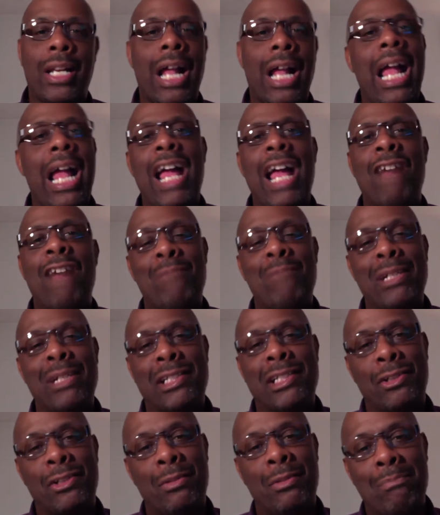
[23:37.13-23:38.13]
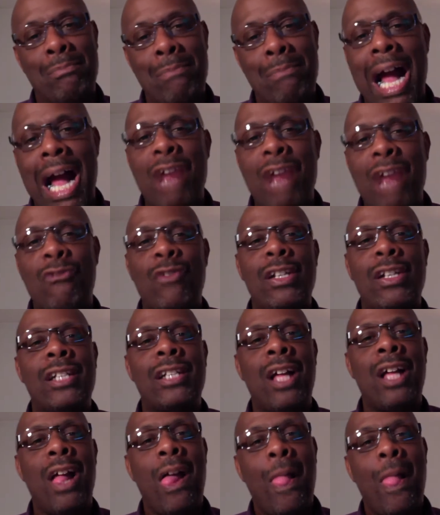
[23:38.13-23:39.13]
I have Mr.
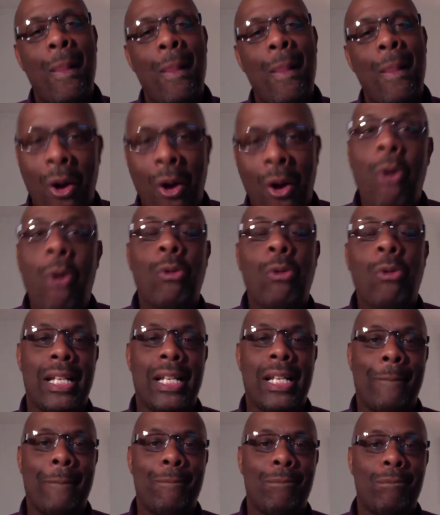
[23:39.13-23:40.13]
Myron Golden